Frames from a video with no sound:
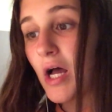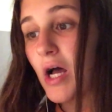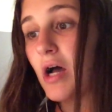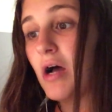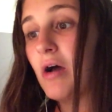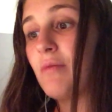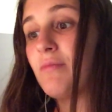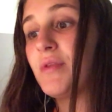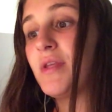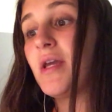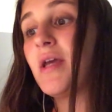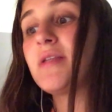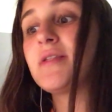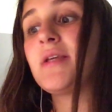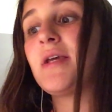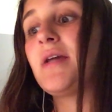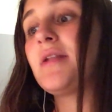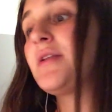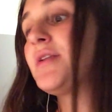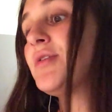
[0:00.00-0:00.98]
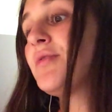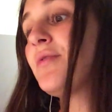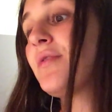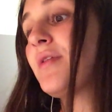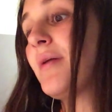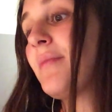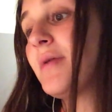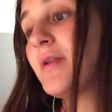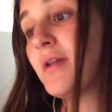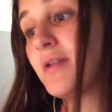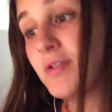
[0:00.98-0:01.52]
The essay had to do with
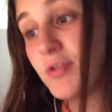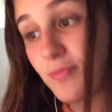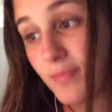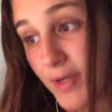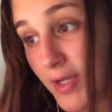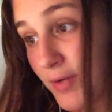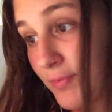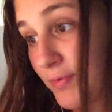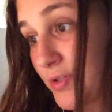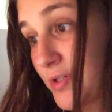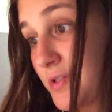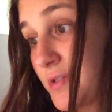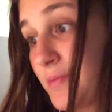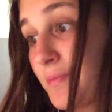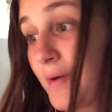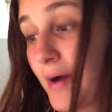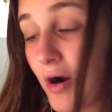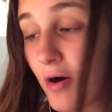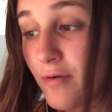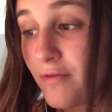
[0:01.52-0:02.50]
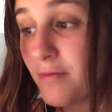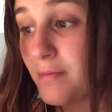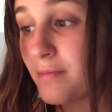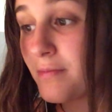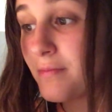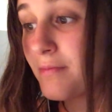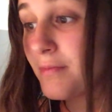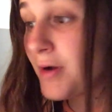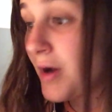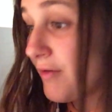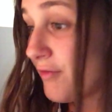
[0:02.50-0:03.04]
eminent domain, which is the power
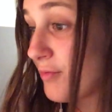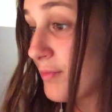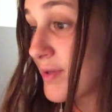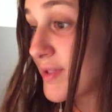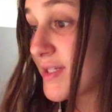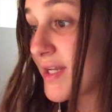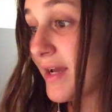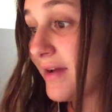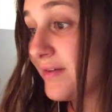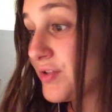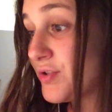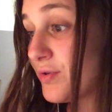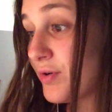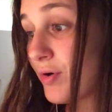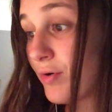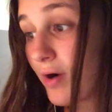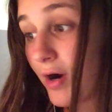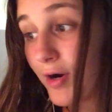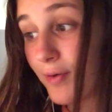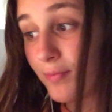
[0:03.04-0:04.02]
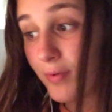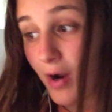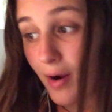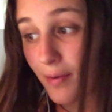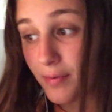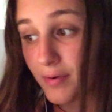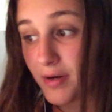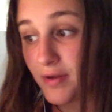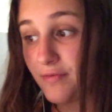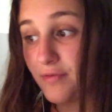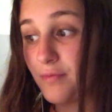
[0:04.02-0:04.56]
governments have to acquire
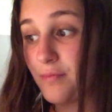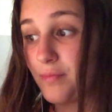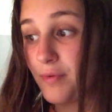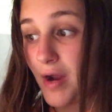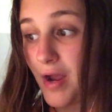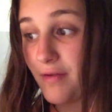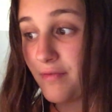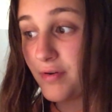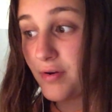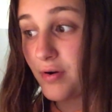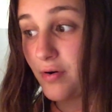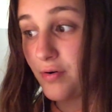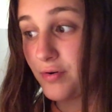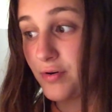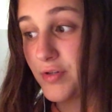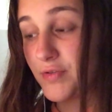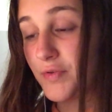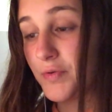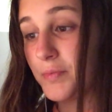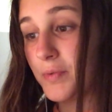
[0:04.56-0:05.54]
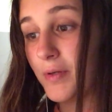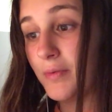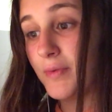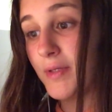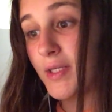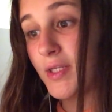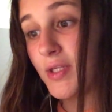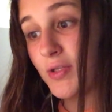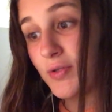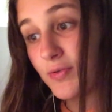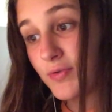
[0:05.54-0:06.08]
property from private owners for public
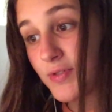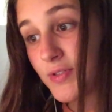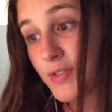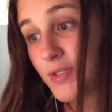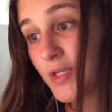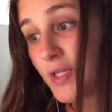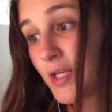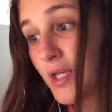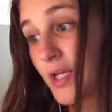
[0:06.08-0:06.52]
use.